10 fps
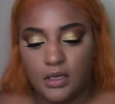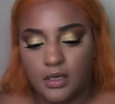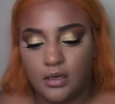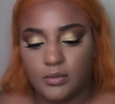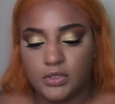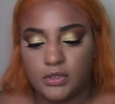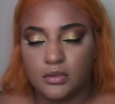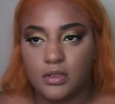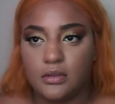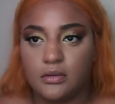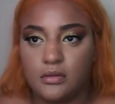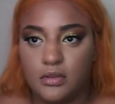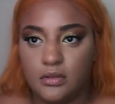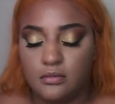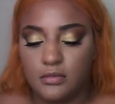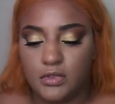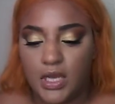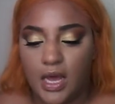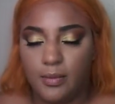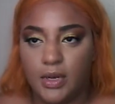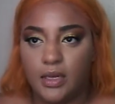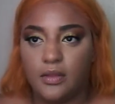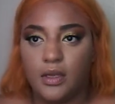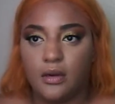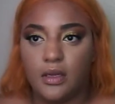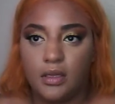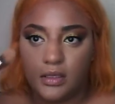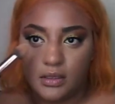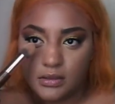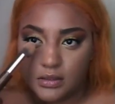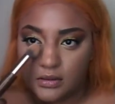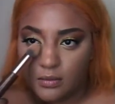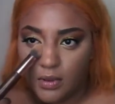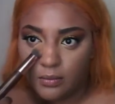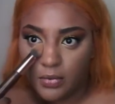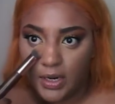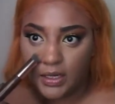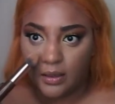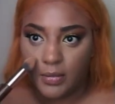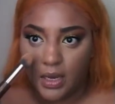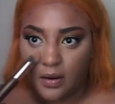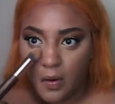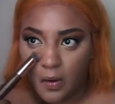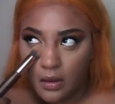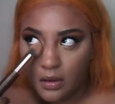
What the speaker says: And I'm just gonna tap it in there, and then this is my brightening powder.